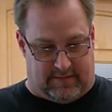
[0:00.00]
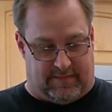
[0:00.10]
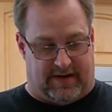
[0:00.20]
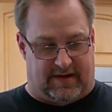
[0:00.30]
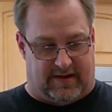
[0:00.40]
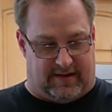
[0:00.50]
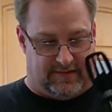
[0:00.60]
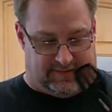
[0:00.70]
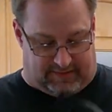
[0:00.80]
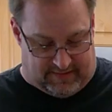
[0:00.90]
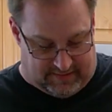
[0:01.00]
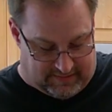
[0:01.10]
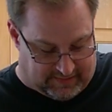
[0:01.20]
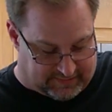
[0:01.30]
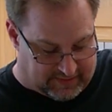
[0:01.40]
Because
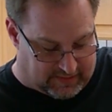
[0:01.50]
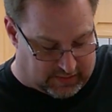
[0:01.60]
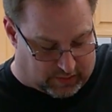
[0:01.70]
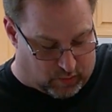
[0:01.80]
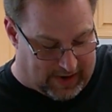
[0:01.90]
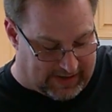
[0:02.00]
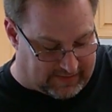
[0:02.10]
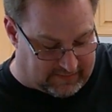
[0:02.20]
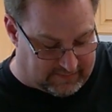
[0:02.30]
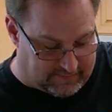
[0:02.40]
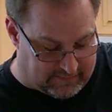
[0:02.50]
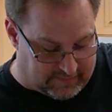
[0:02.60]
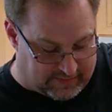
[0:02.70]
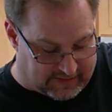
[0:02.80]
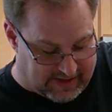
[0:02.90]
it's going to look wet
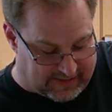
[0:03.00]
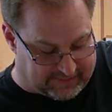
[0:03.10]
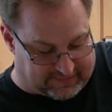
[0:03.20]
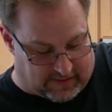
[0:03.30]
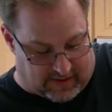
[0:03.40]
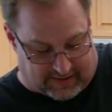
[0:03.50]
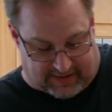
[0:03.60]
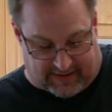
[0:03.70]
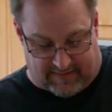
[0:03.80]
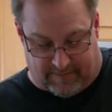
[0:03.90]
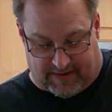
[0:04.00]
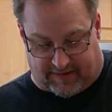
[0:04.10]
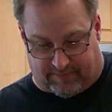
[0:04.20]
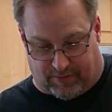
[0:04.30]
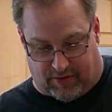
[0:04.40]
and kind of soggy, but
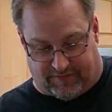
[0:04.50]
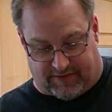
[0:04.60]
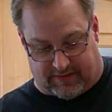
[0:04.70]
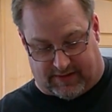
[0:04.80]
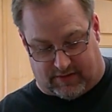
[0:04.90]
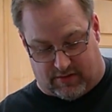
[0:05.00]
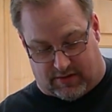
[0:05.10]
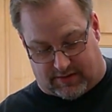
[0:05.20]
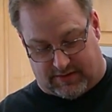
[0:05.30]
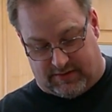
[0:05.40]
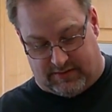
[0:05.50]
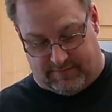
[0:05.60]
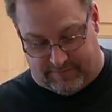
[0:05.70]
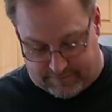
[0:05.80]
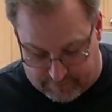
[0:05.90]
it's perfectly cooked.
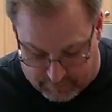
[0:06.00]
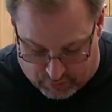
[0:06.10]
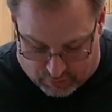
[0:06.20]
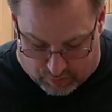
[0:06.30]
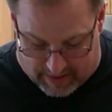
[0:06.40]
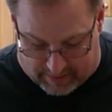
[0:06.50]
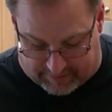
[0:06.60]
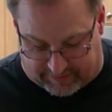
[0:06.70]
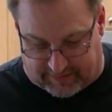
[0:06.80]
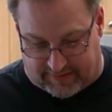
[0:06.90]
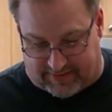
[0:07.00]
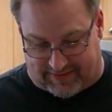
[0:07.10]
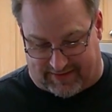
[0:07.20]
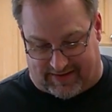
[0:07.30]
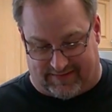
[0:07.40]
Oh wow, the
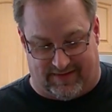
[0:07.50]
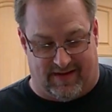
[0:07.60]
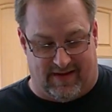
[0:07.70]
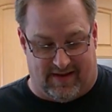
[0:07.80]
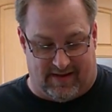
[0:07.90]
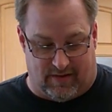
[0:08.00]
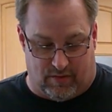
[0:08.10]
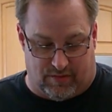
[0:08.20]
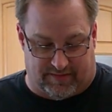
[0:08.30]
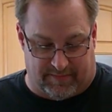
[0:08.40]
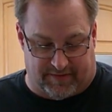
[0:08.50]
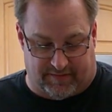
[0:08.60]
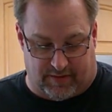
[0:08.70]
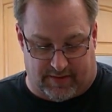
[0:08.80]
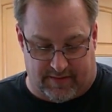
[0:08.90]
seasonings. Oh, it smells
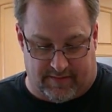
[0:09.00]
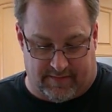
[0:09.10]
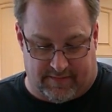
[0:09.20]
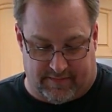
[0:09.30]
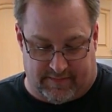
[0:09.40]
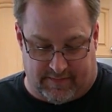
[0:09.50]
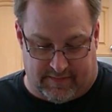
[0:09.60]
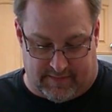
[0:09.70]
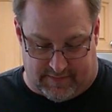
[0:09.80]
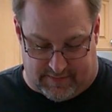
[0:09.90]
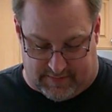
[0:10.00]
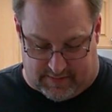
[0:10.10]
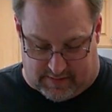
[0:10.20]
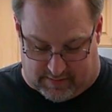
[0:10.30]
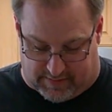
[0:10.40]
good.
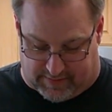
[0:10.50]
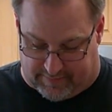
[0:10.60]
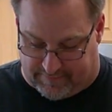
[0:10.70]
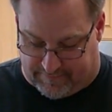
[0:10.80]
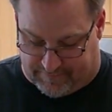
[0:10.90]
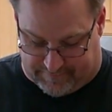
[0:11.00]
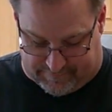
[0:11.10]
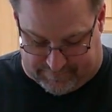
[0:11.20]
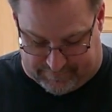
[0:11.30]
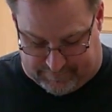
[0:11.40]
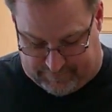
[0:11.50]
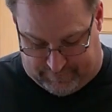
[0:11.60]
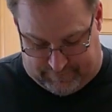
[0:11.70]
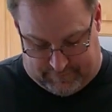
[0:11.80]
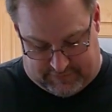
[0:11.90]
All right.
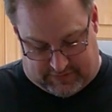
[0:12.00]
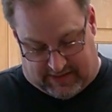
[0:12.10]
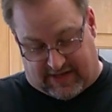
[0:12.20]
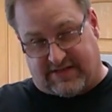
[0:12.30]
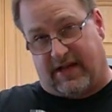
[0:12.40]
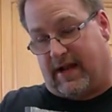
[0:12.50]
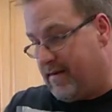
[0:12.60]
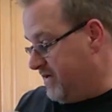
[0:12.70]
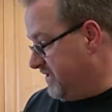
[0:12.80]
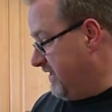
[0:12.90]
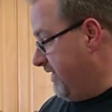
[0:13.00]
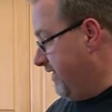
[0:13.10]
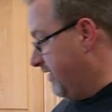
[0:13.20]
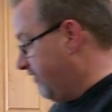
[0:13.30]
So like I said, I'm going to save this